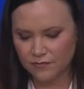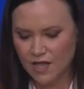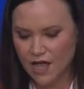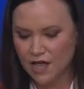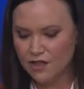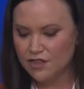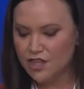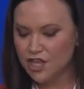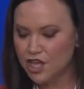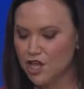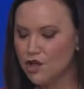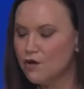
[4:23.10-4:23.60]

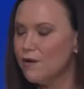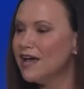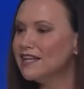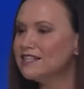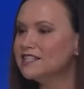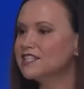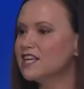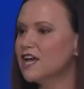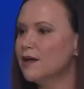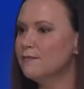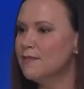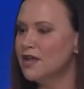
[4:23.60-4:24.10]
The
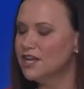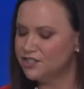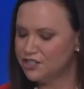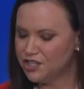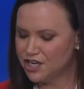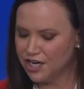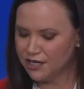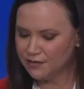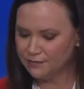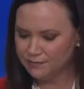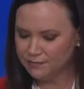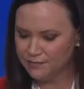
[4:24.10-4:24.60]
U.S.
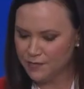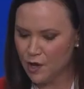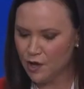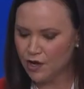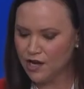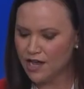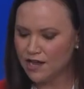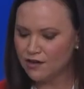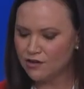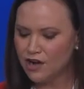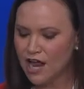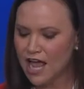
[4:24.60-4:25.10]
Commission on
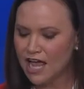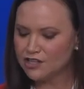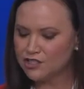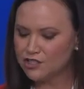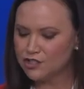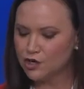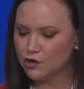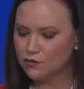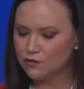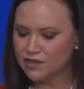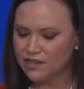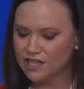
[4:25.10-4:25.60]

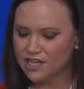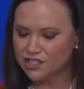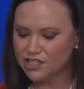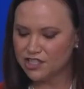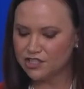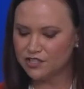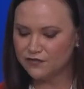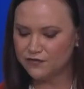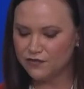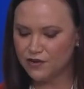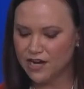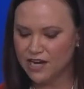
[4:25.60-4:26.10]
International
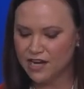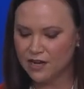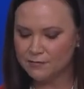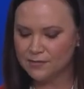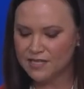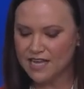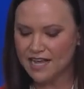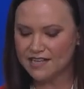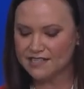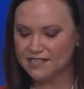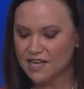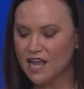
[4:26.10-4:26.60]
Religious Freedoms
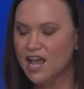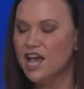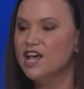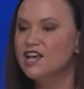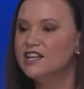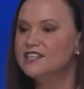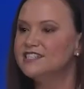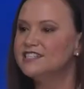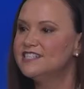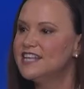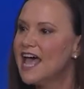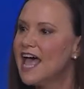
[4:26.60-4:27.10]
has
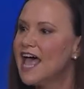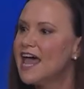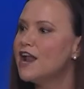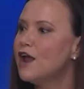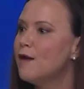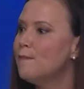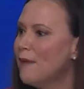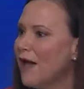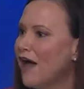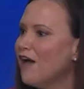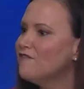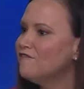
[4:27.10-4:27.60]
said
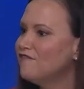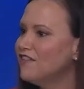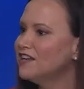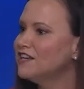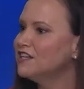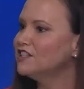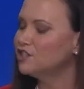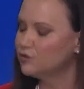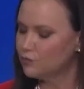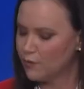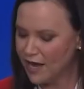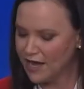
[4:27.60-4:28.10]
about
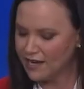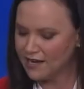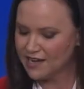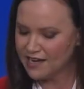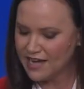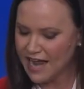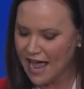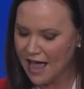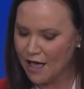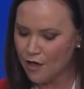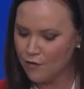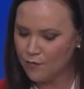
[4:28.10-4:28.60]
Venezuela
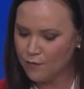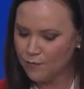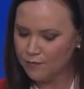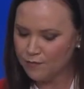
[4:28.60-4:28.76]
now